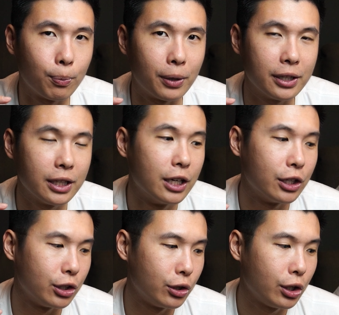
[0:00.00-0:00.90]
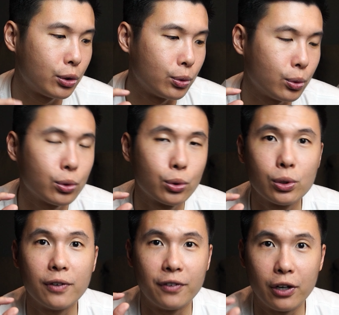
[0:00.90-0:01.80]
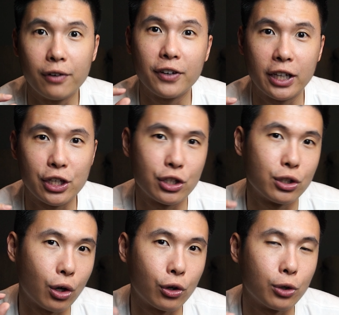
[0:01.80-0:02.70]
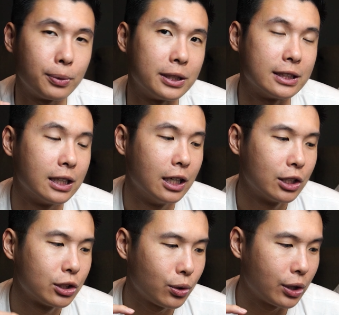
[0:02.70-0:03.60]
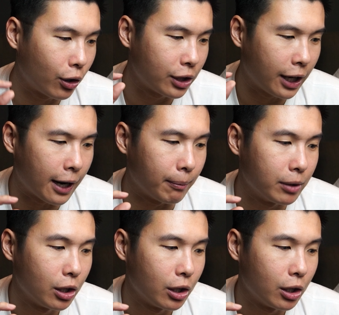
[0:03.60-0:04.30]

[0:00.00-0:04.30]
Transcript: open, you need to do the verification documents. So on the app,